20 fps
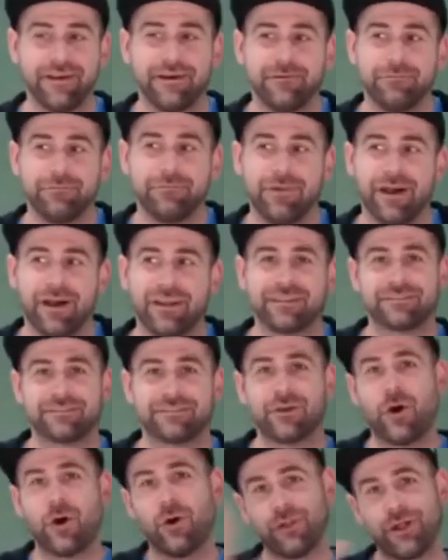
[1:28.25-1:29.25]
but that's a
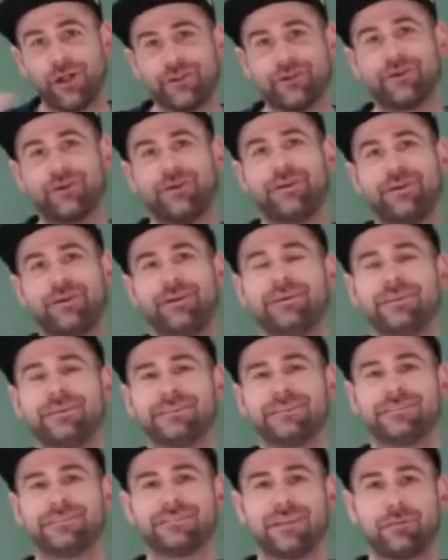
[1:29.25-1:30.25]
whole nother
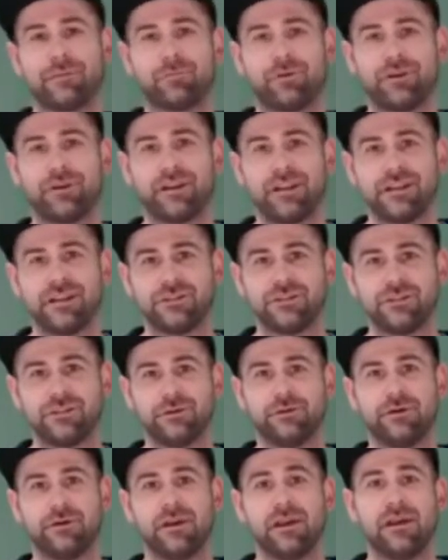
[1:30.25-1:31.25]
separate
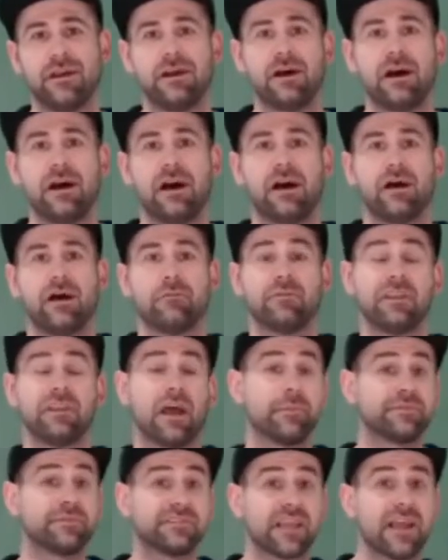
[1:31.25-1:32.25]
issue. The
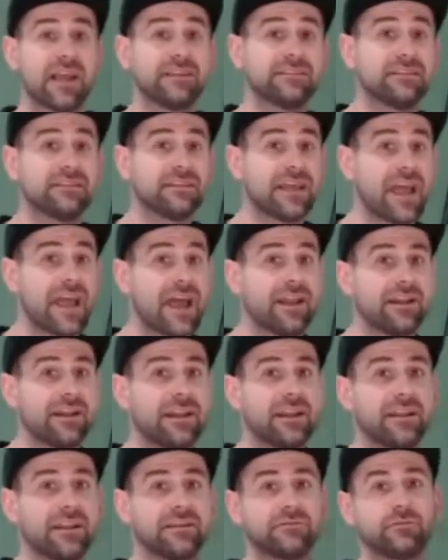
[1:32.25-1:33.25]
upside to that
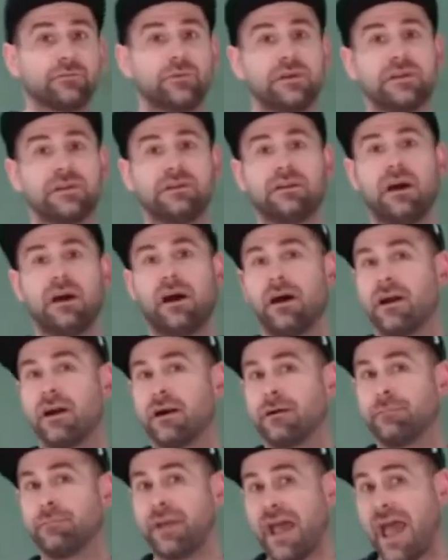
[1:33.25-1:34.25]
is we
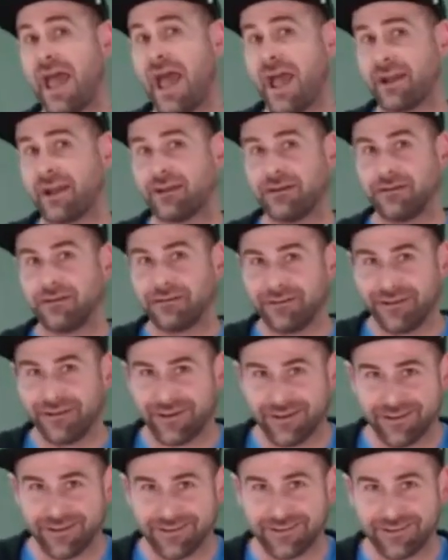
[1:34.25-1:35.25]
are back
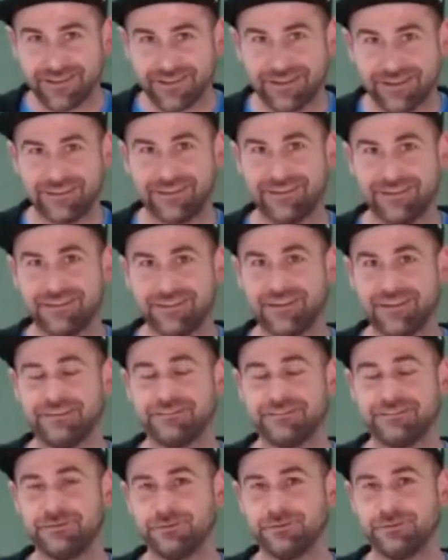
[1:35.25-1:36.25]

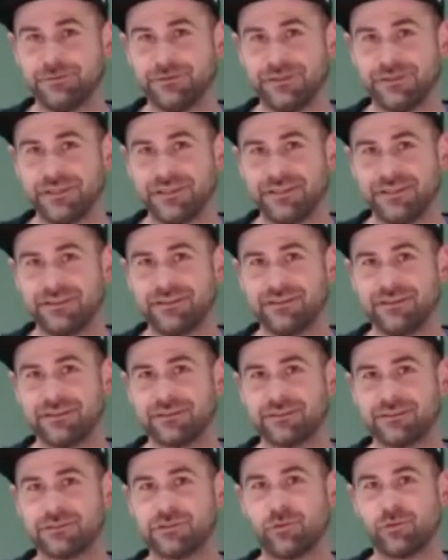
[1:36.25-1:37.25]
into the
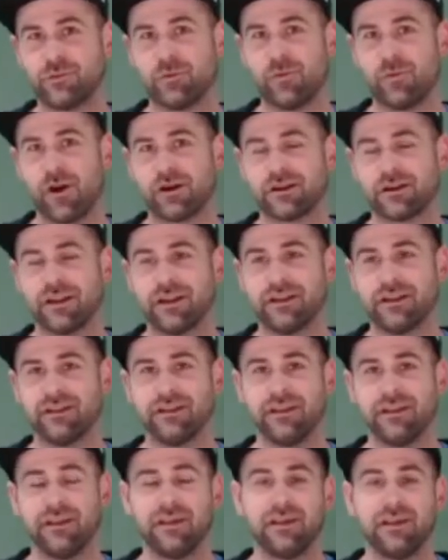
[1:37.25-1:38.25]
consumer market.
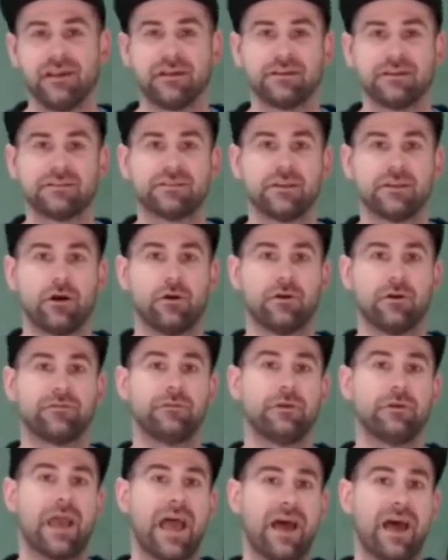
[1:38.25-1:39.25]
So if
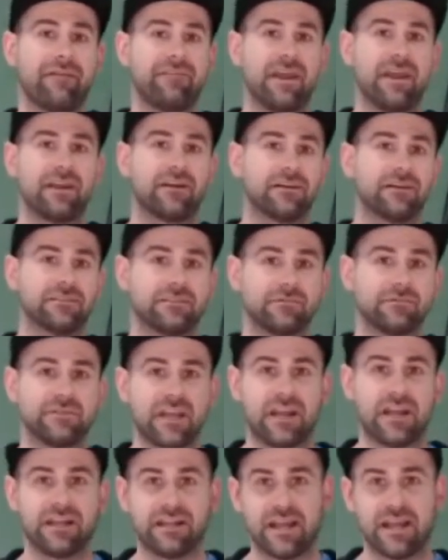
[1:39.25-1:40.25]
you have that custom
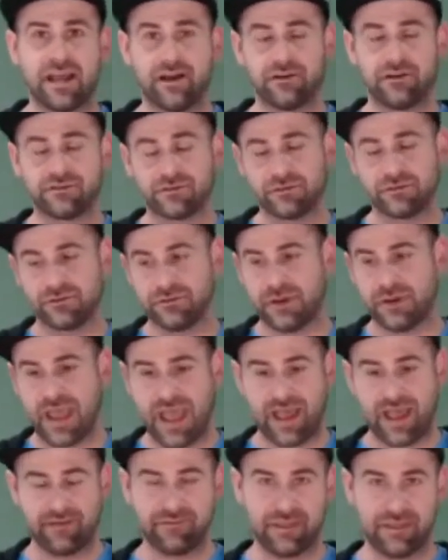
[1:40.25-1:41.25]
tiny house or you
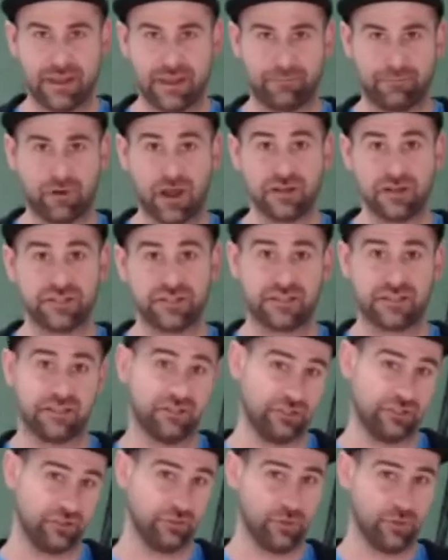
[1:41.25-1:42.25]
have that project
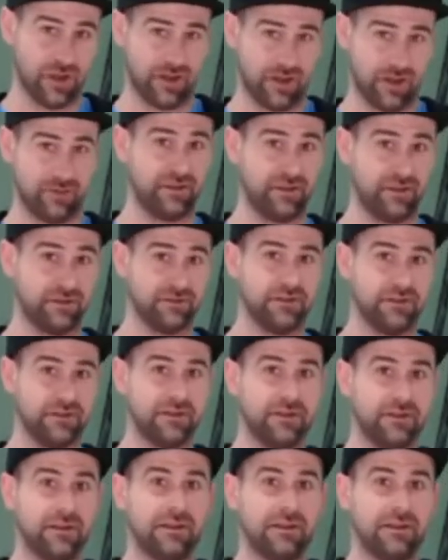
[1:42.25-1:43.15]
that you want to build,